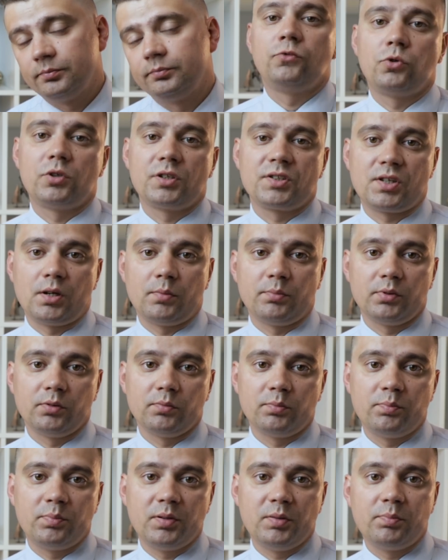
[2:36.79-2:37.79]
For
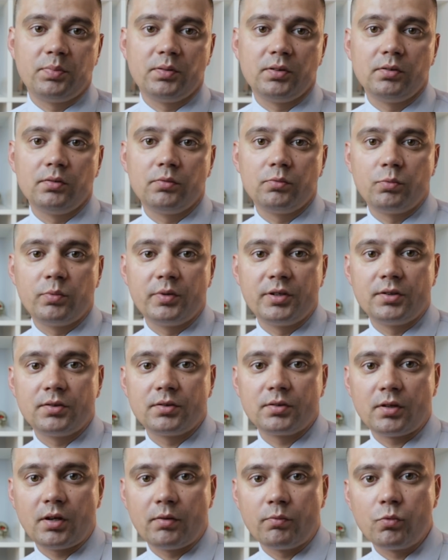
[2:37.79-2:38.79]
example, people with